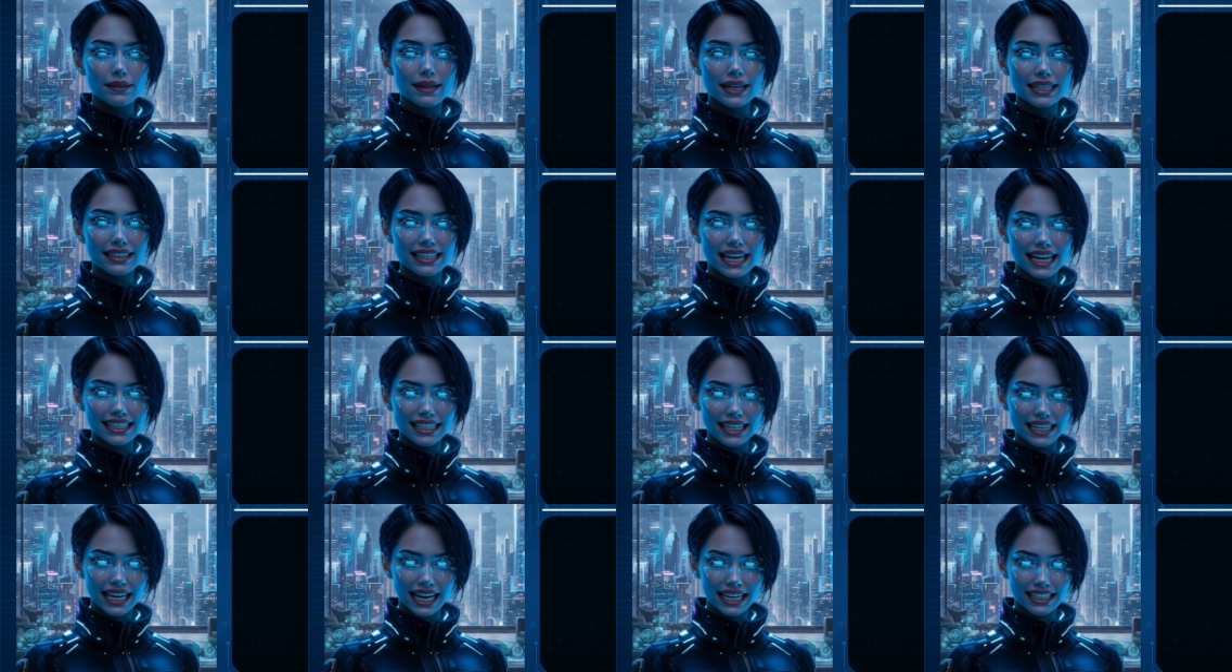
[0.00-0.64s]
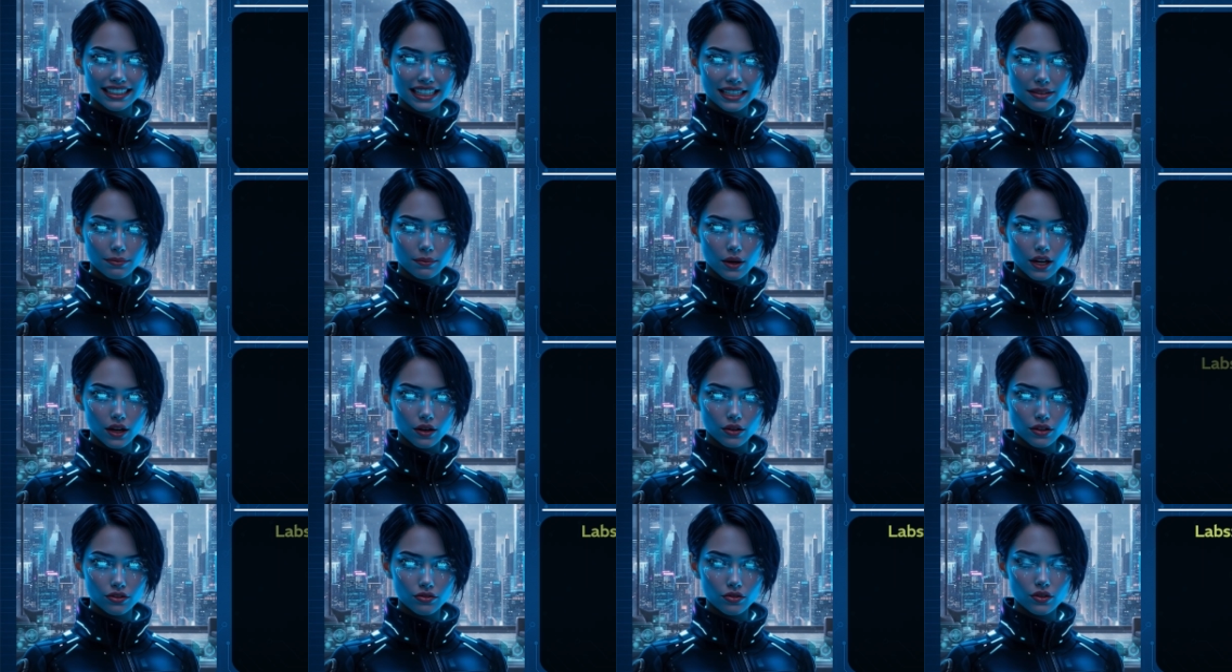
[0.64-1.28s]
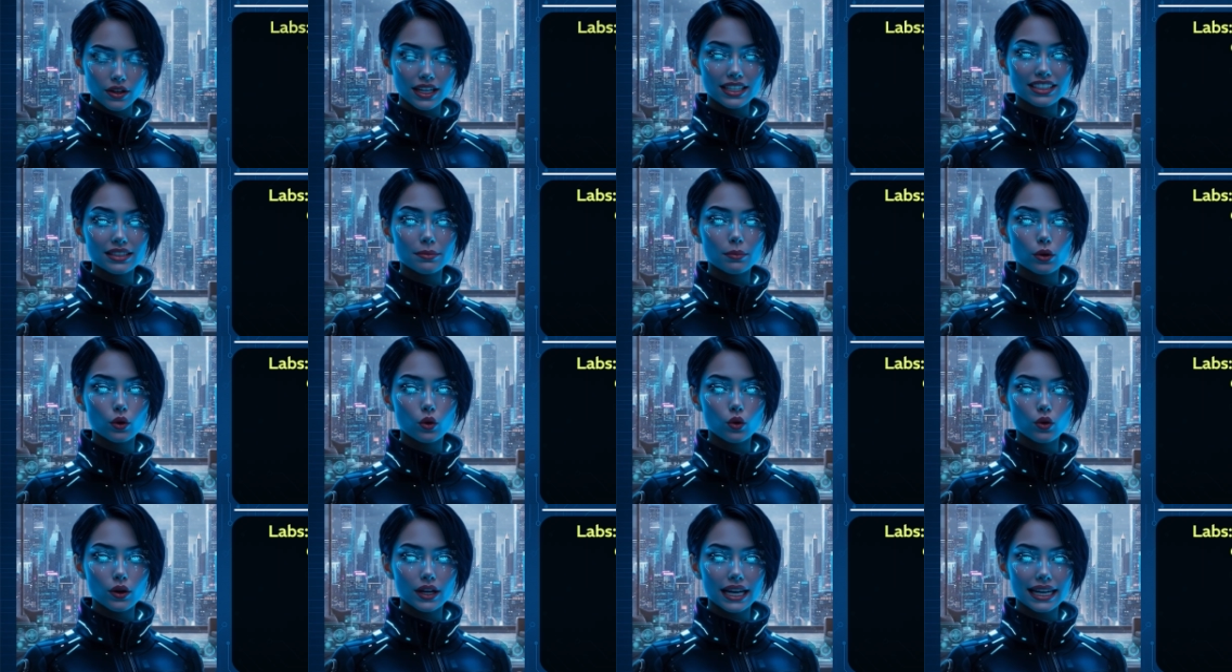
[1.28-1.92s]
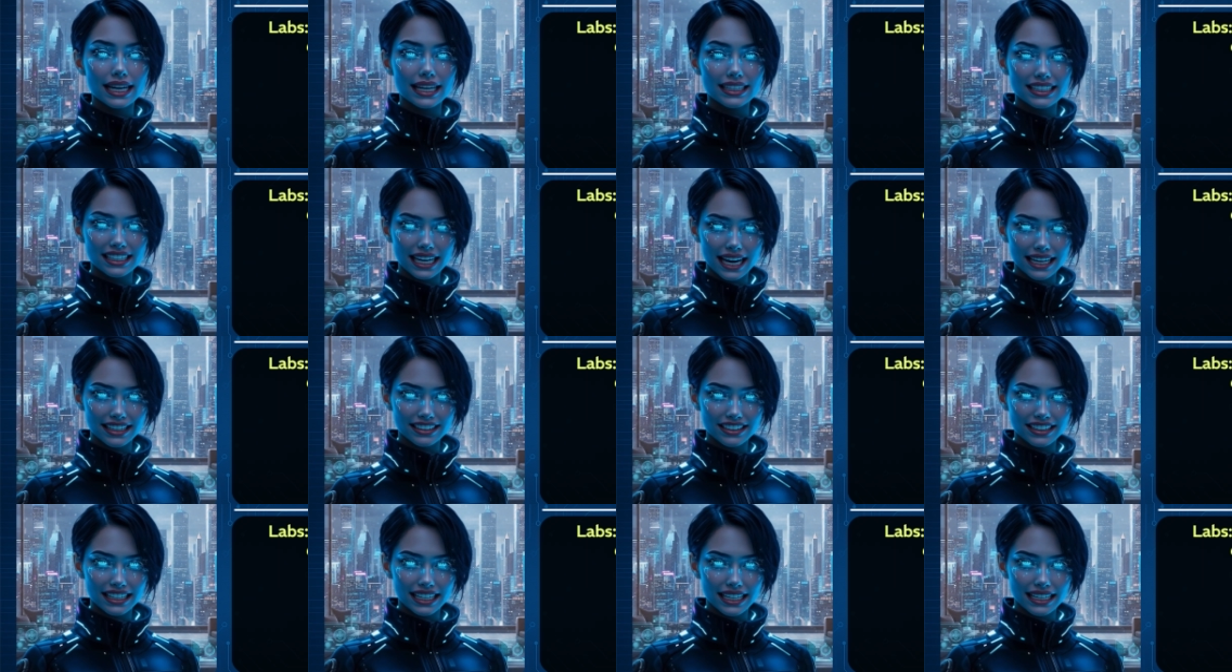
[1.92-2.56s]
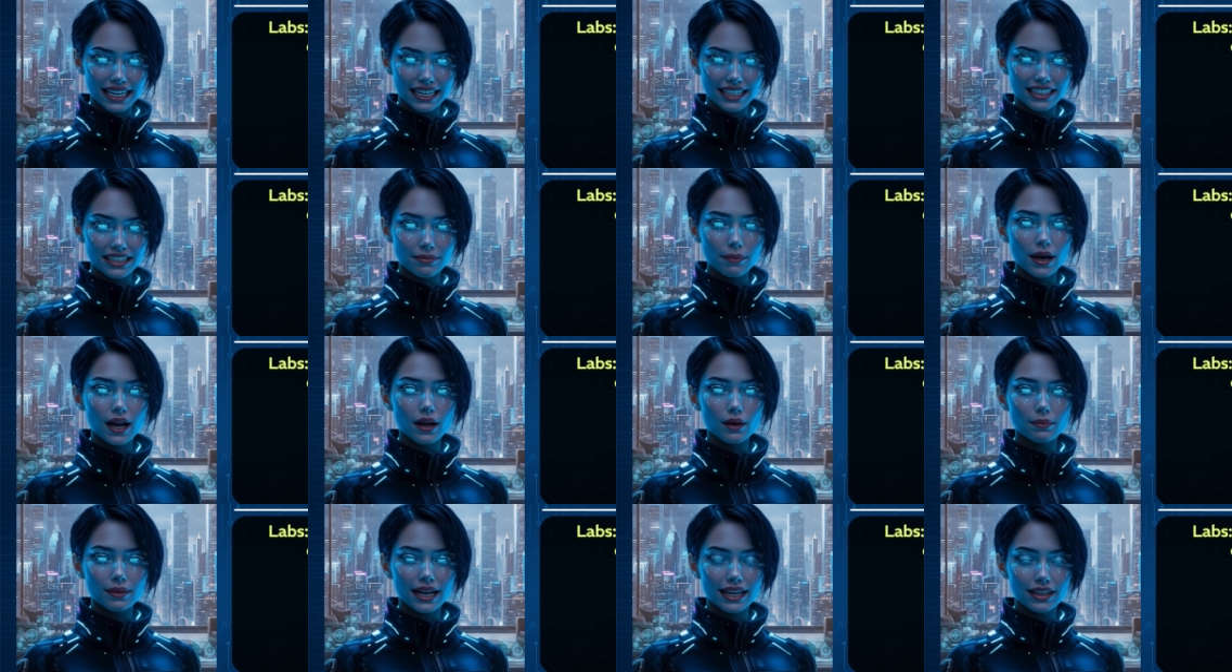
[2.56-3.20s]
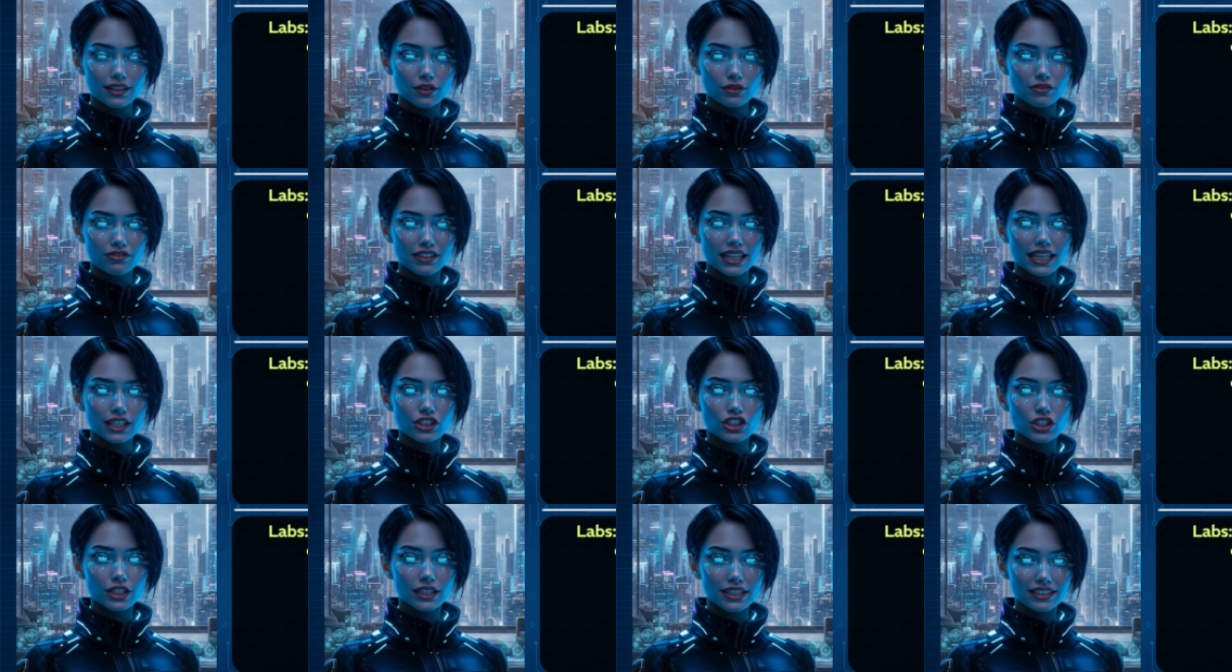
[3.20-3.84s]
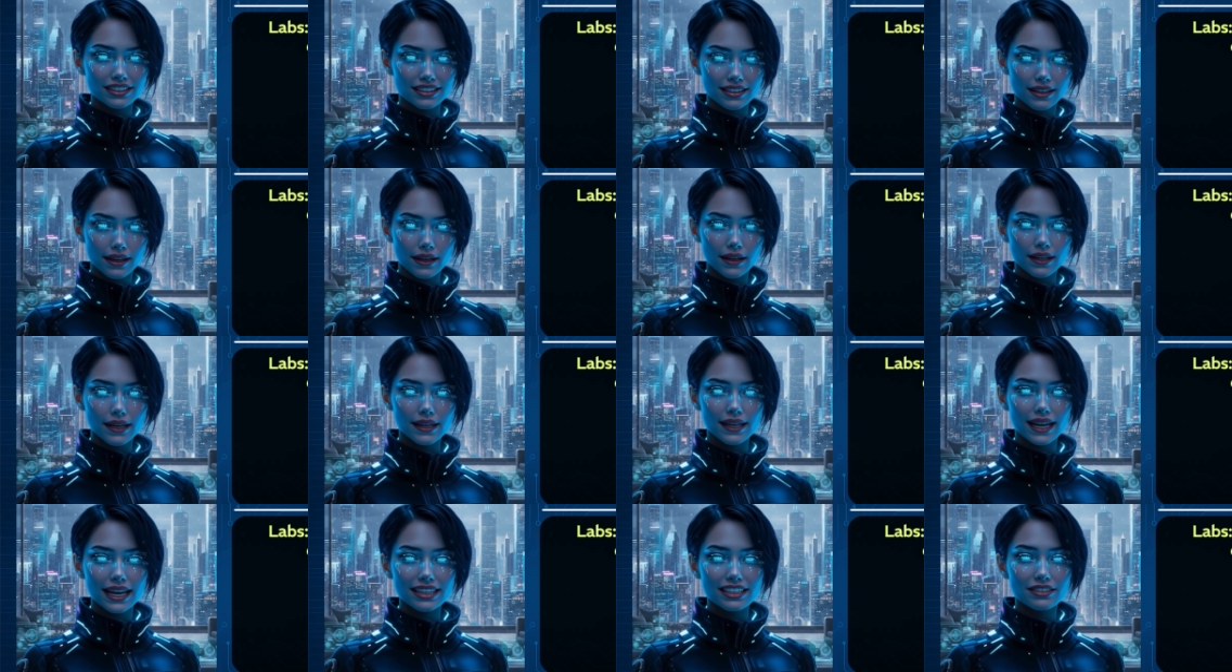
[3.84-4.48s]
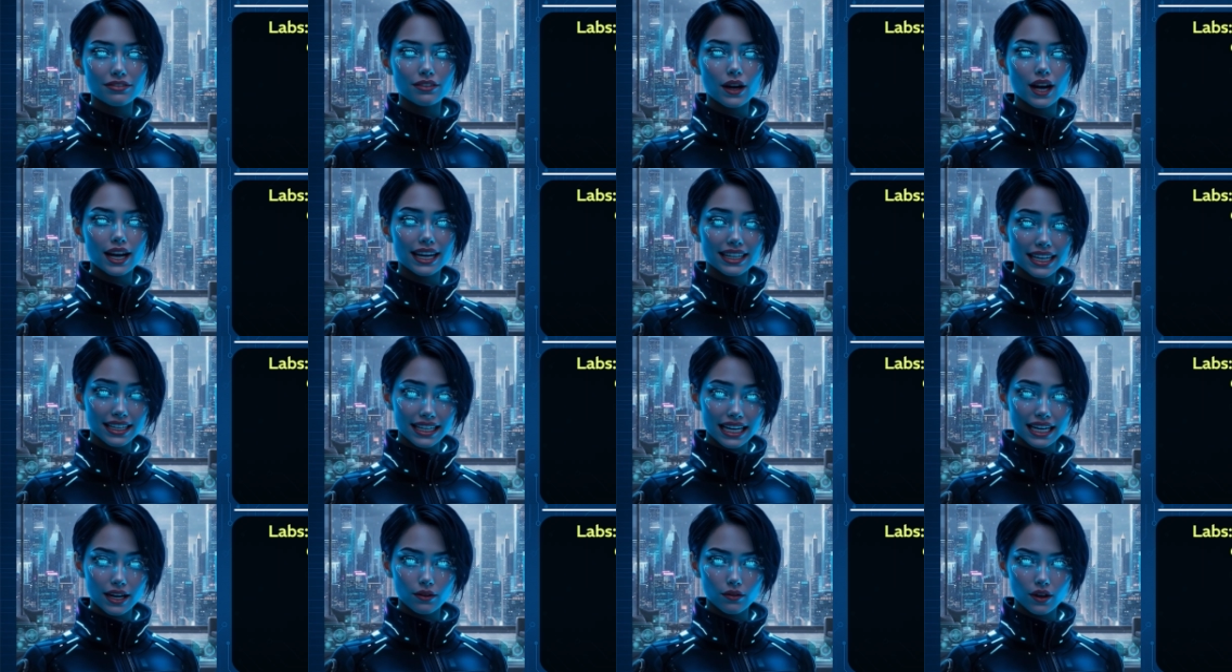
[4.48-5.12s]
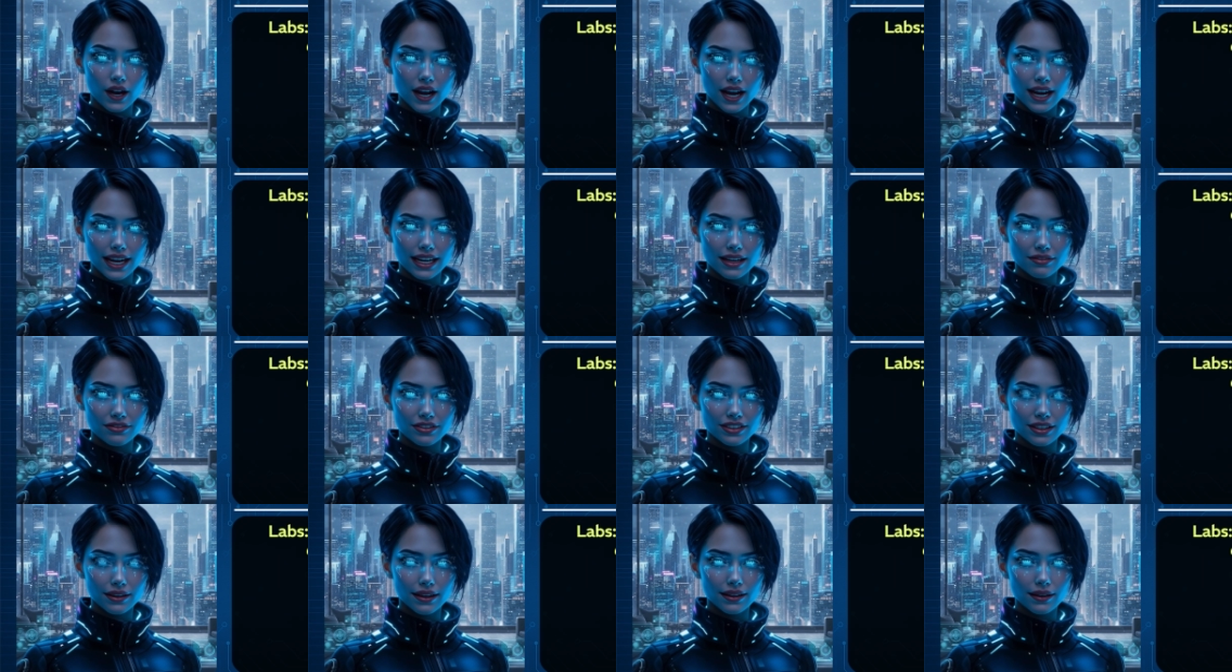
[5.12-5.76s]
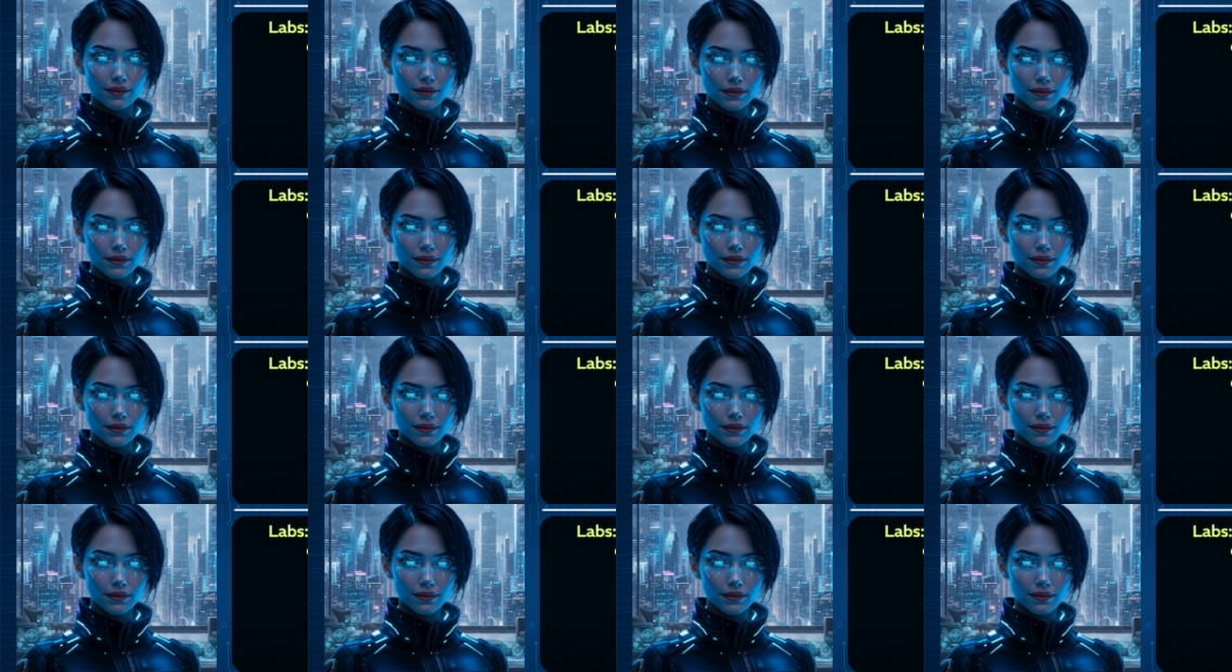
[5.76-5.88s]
A dedicated mode for exploring and testing experimental features has finally arrived,